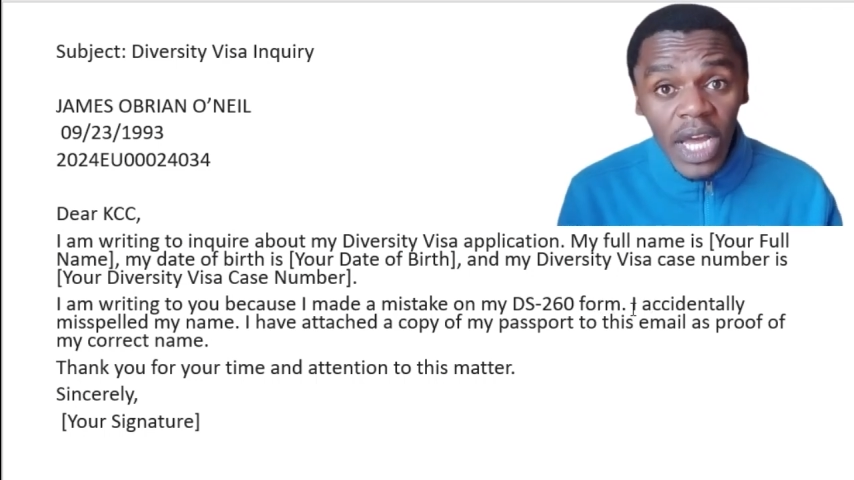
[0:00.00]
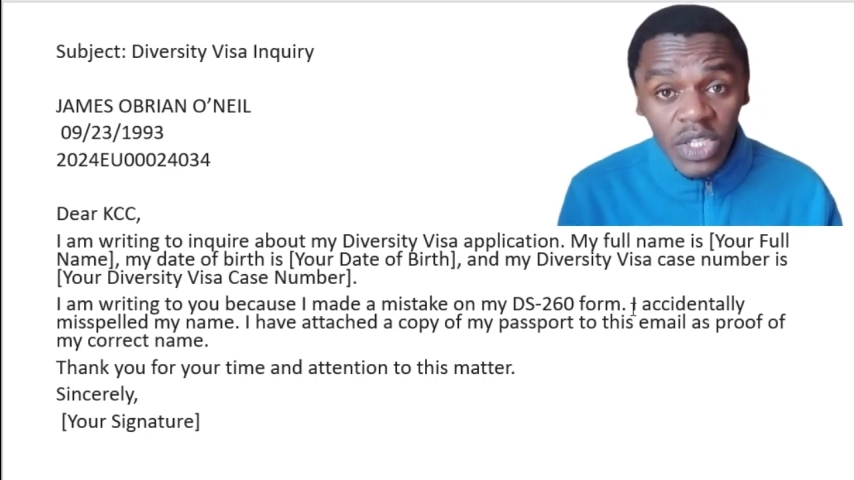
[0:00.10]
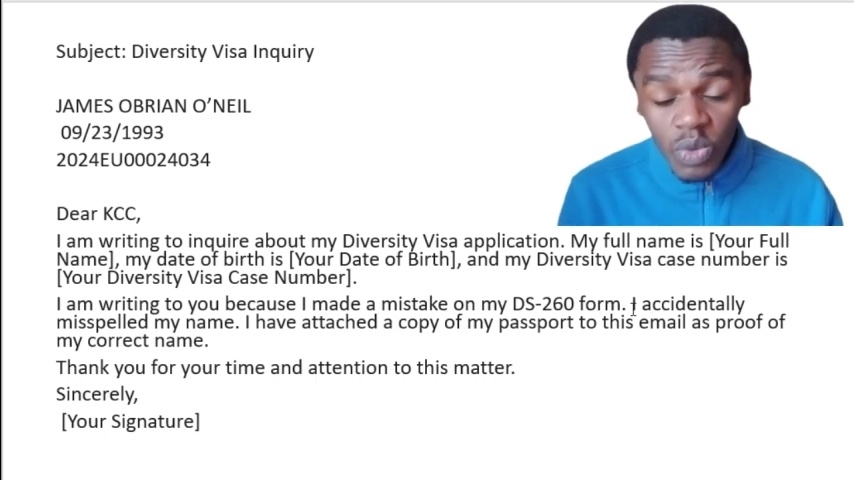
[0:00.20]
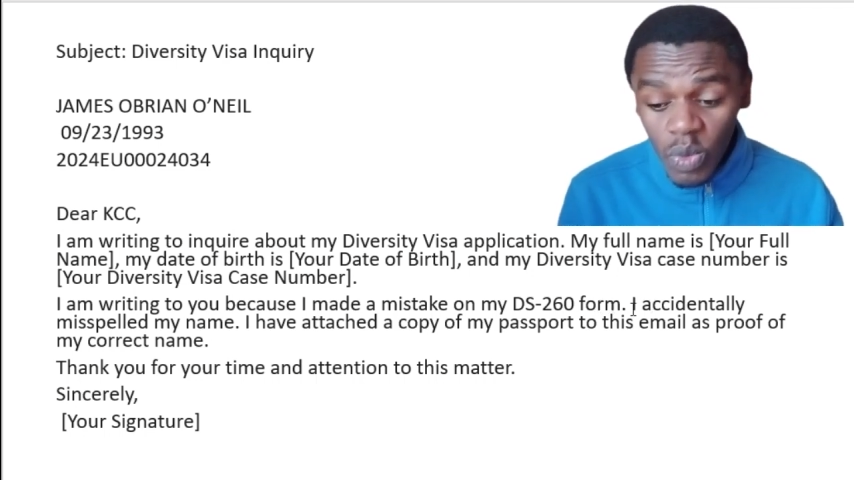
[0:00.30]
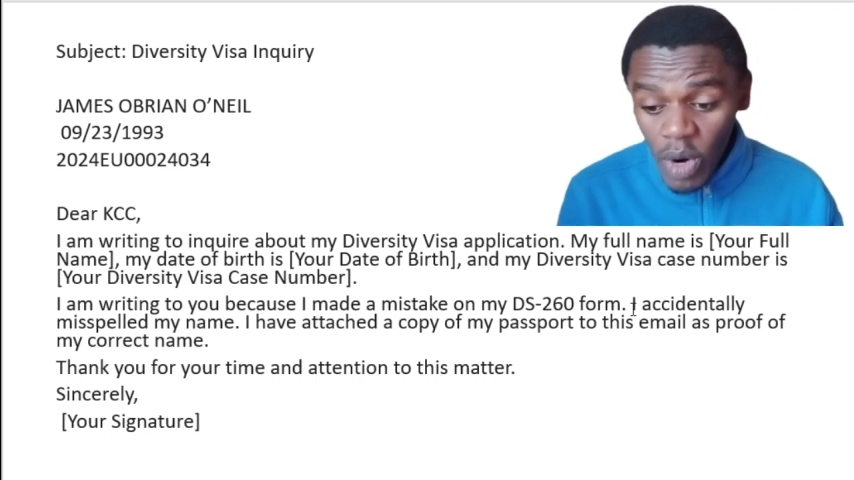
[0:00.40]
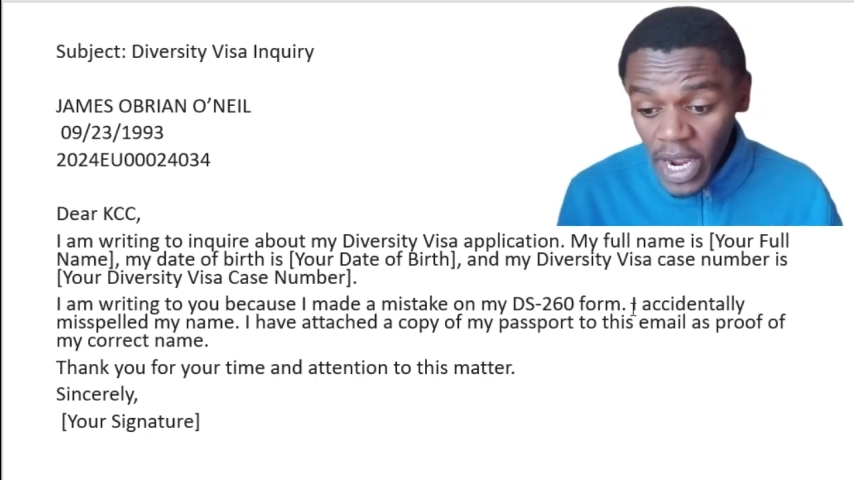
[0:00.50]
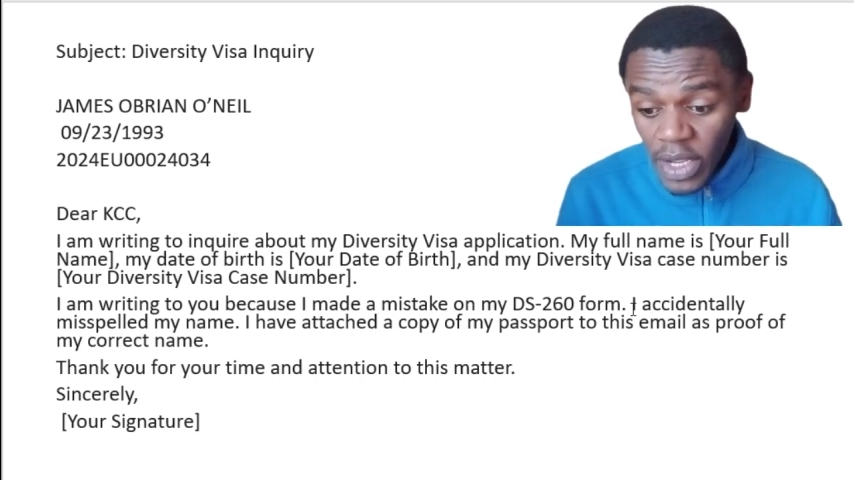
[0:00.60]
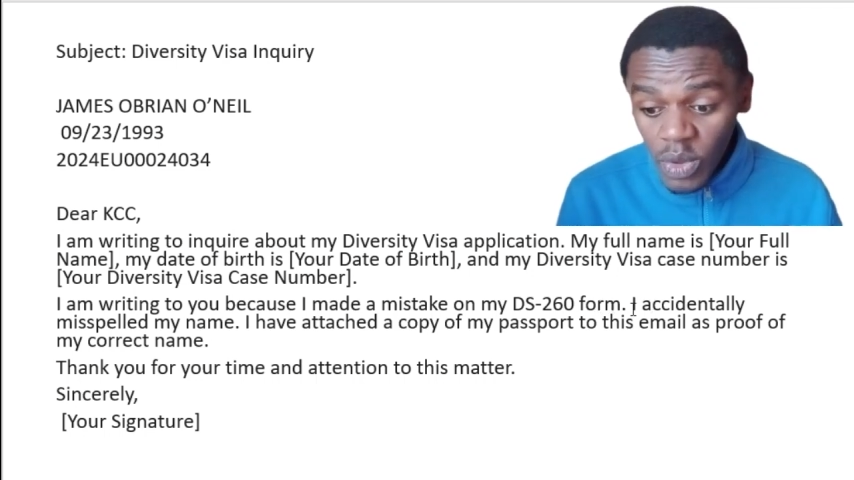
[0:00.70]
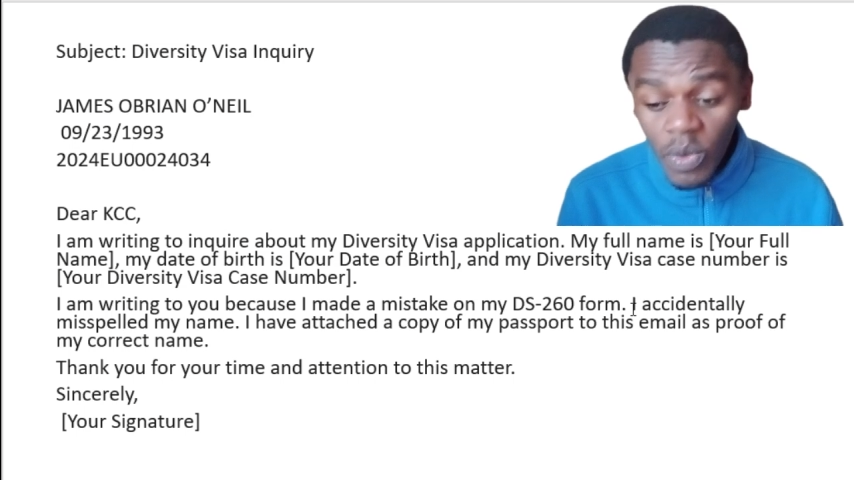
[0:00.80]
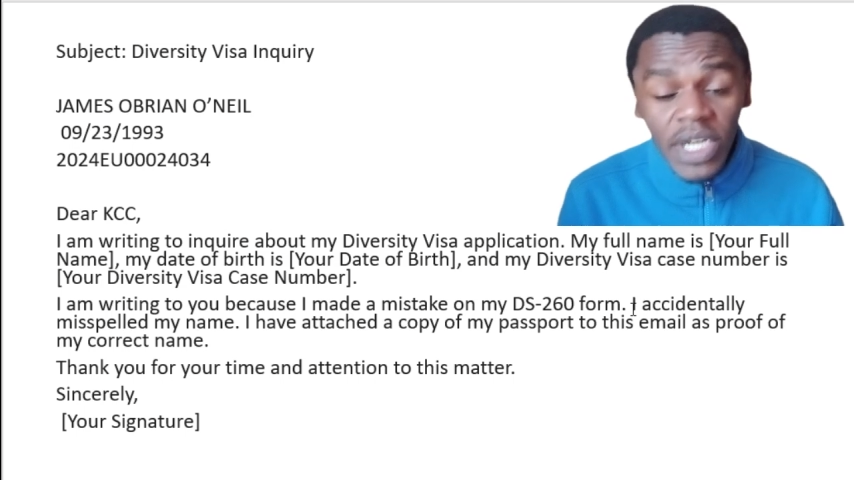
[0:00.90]
as to why
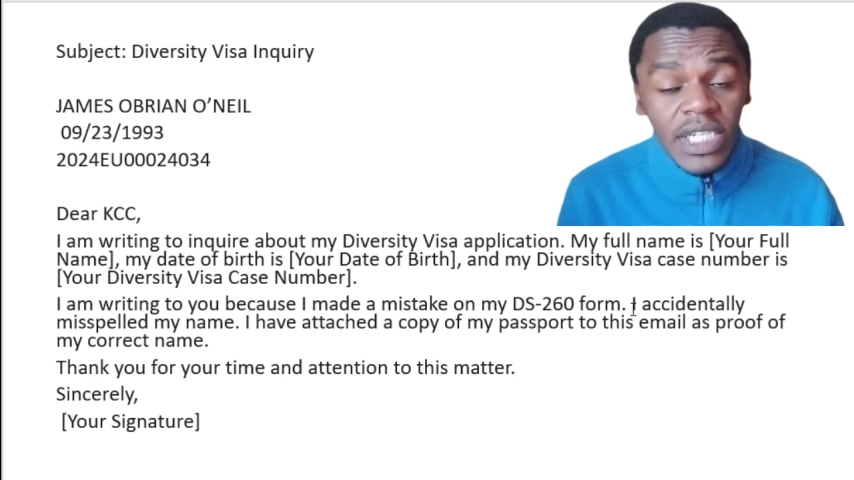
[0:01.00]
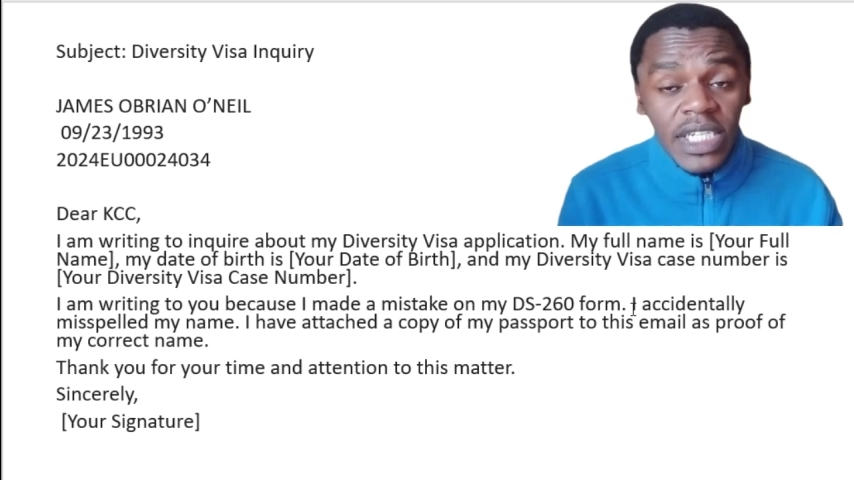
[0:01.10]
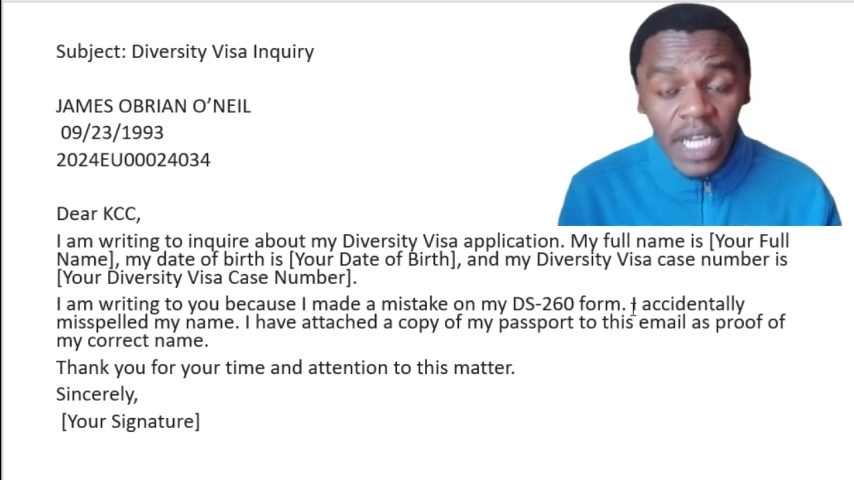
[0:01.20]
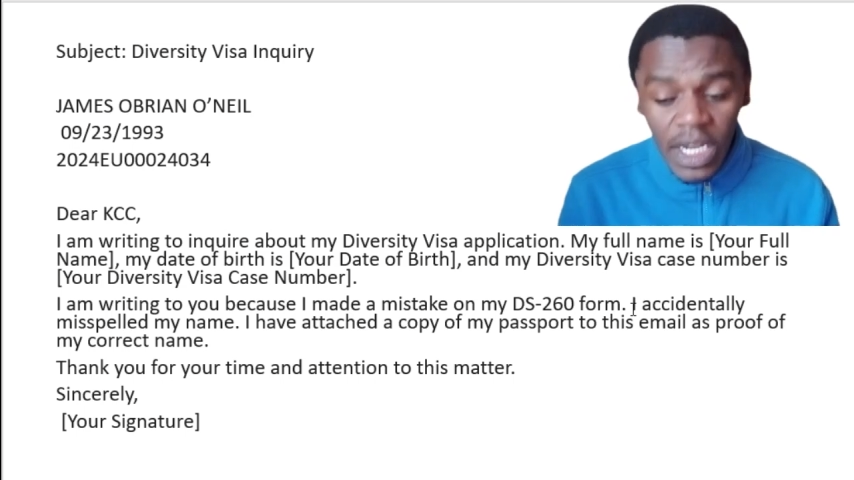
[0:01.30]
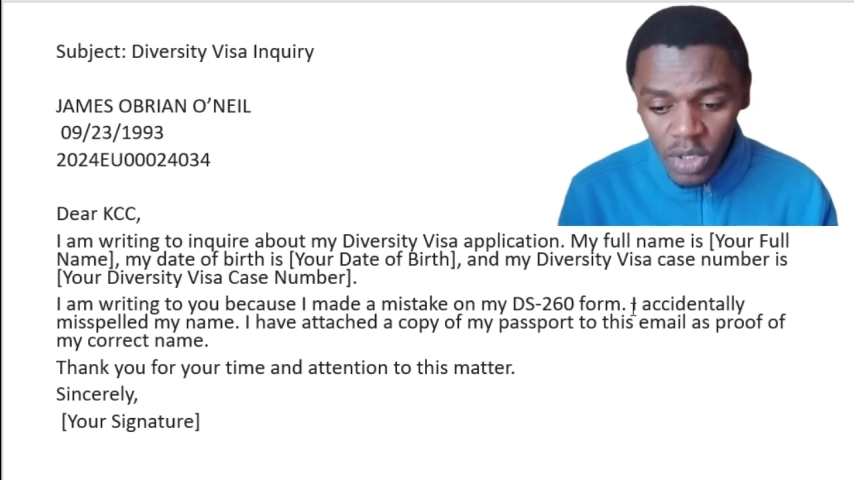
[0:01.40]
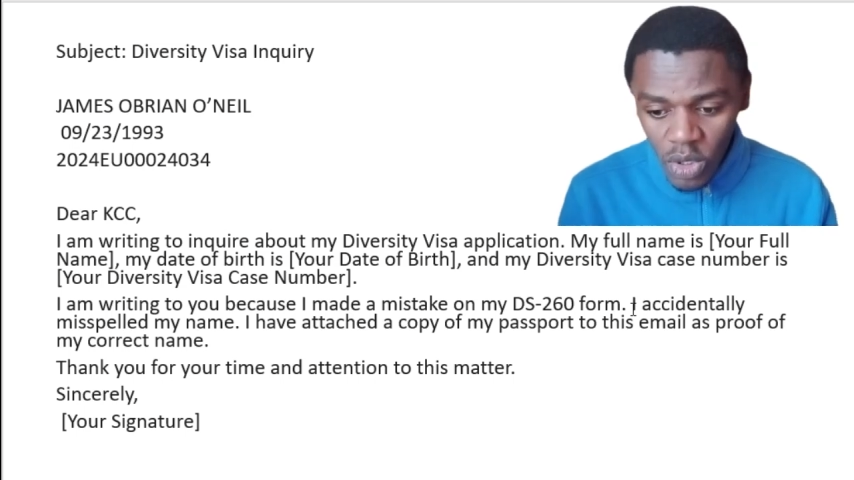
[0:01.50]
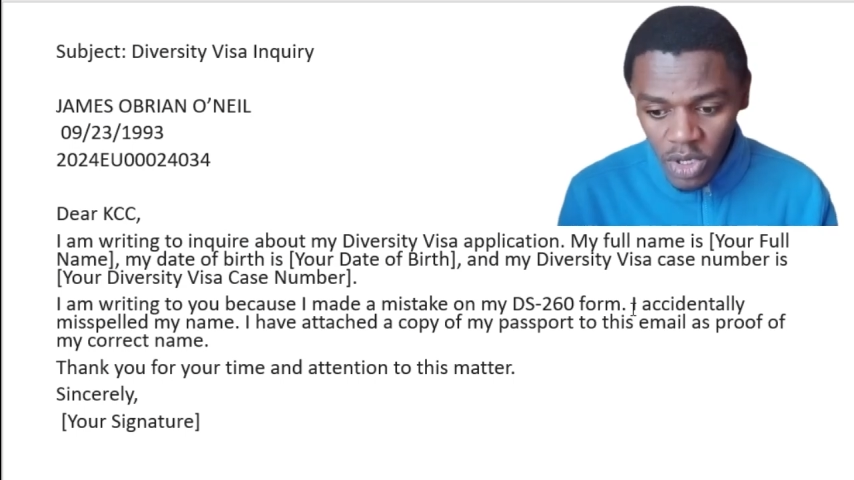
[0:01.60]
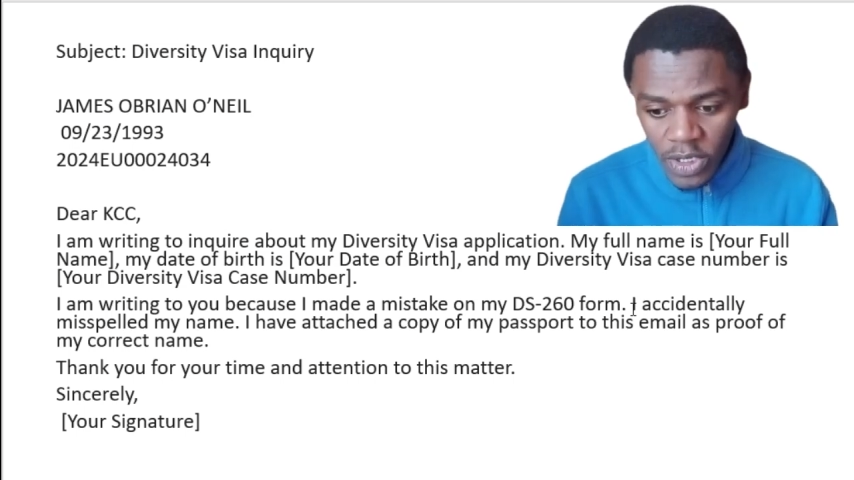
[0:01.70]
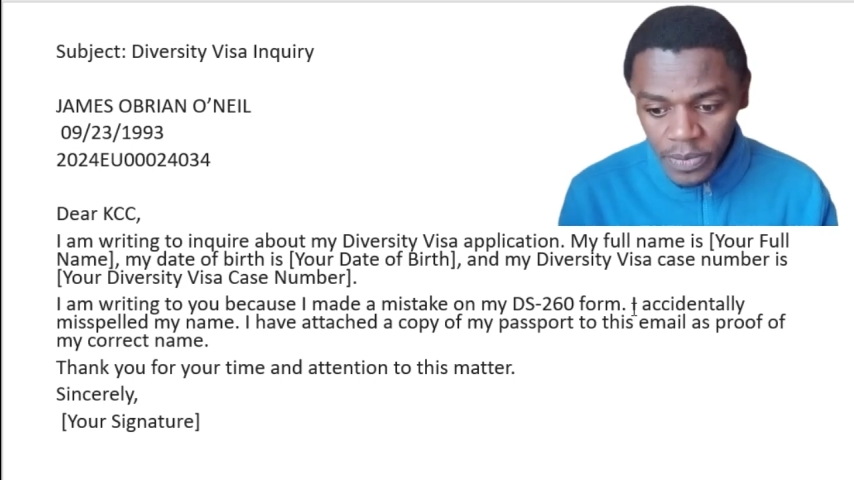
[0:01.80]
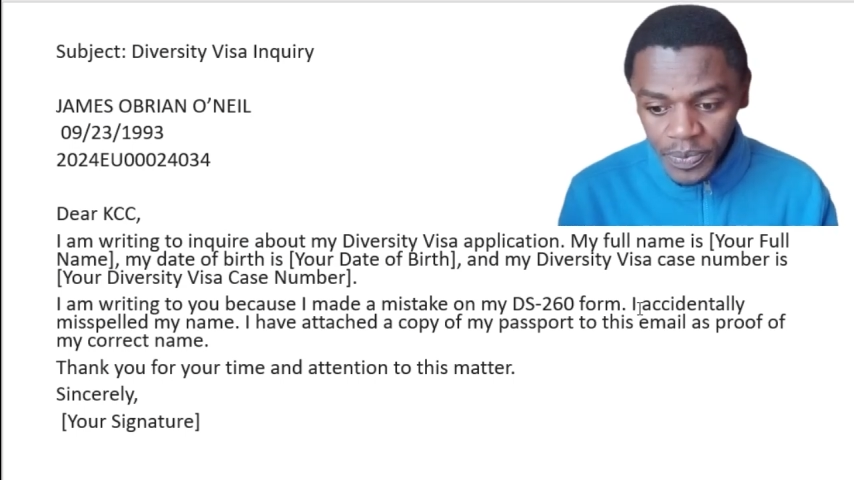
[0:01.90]
you want it
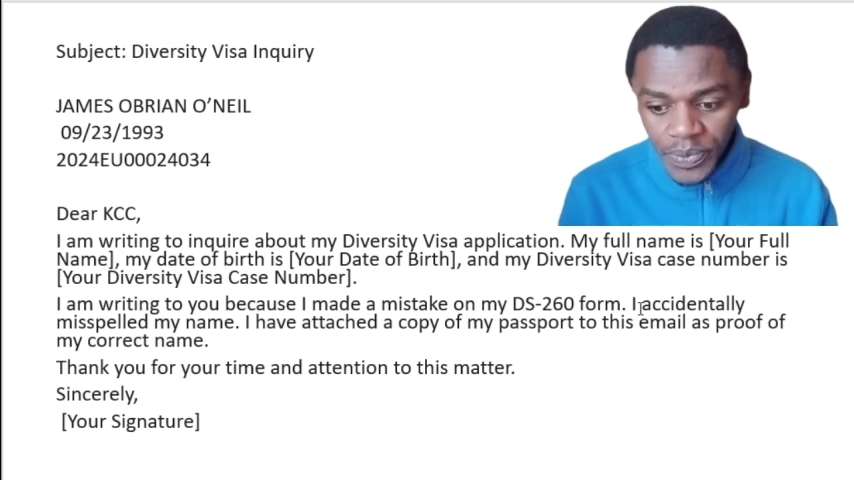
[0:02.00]
unlocked.